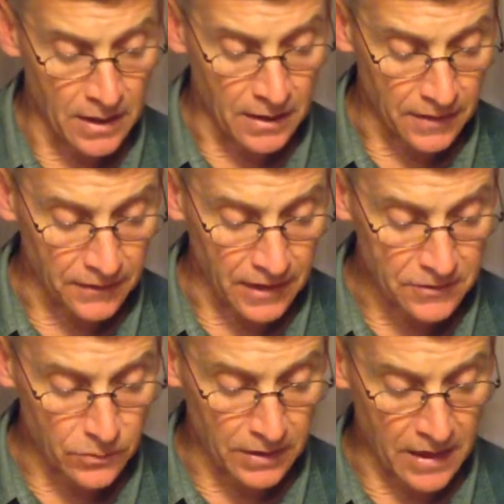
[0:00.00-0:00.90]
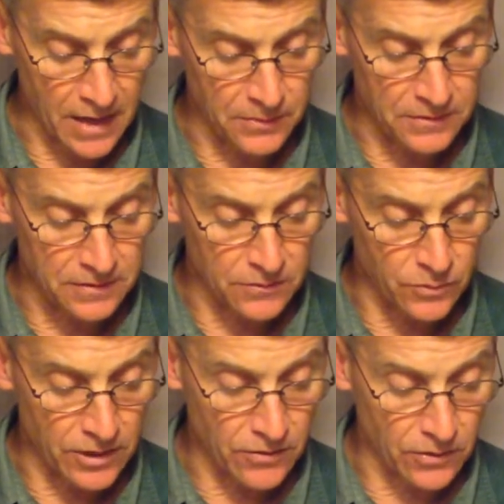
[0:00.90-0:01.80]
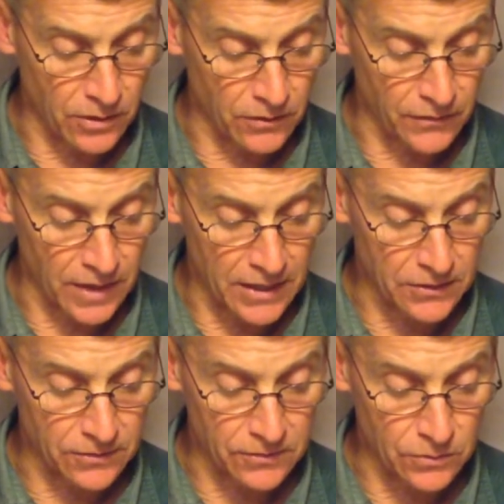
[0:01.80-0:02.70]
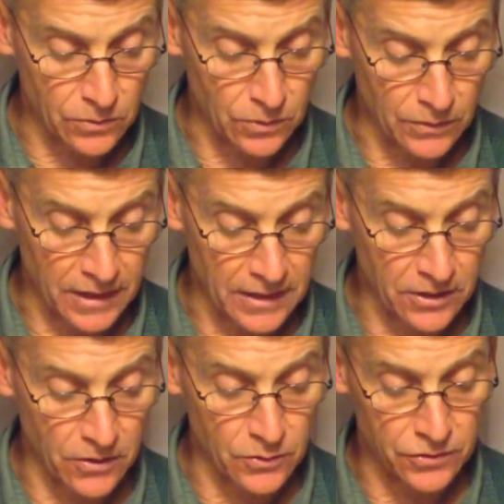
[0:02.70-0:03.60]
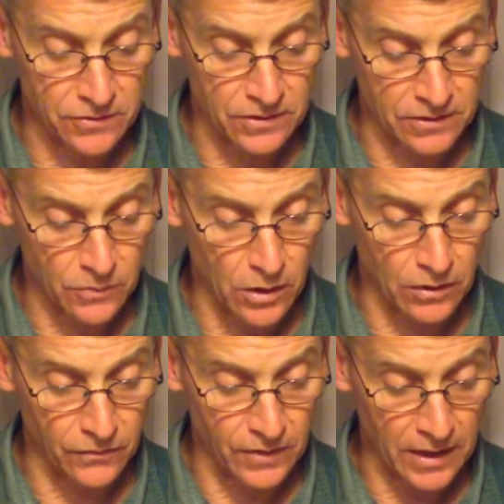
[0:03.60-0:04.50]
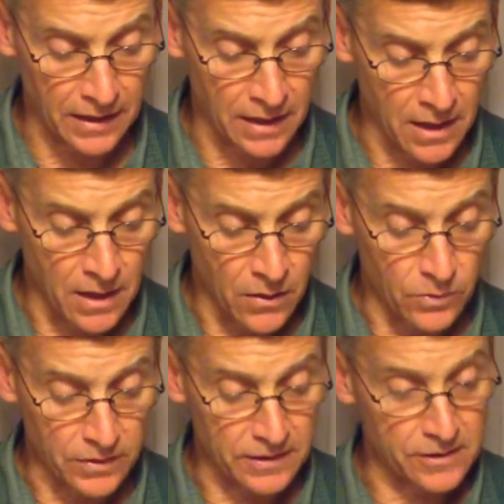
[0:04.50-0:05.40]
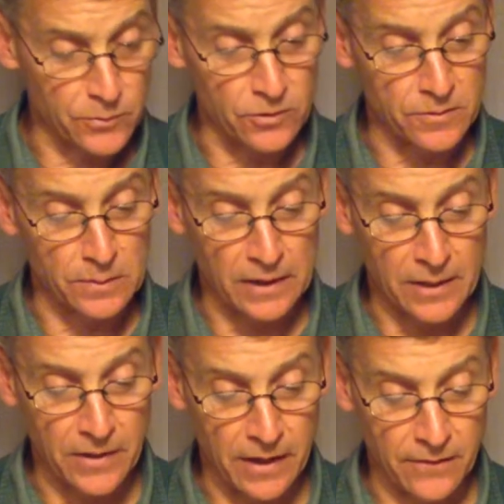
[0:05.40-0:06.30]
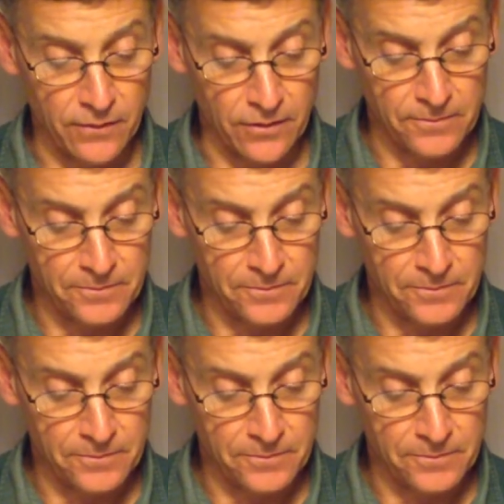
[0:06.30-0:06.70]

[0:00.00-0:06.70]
then that's what happens, is a $100 fine to the school and the head coach is disqualified for the unsportsmanlike behavior.